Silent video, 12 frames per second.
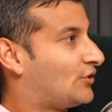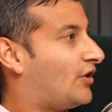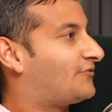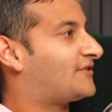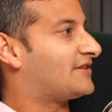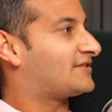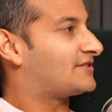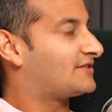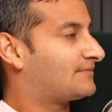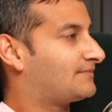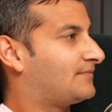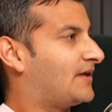Loftus.
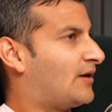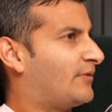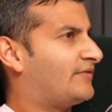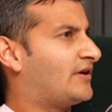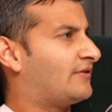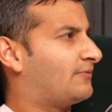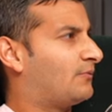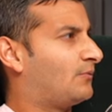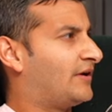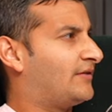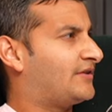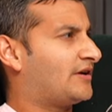Yeah. yeah was that your setup?
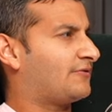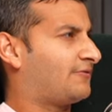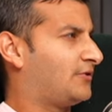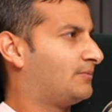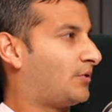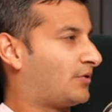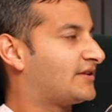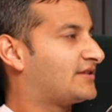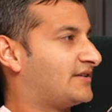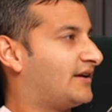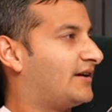We've done a few bookings there,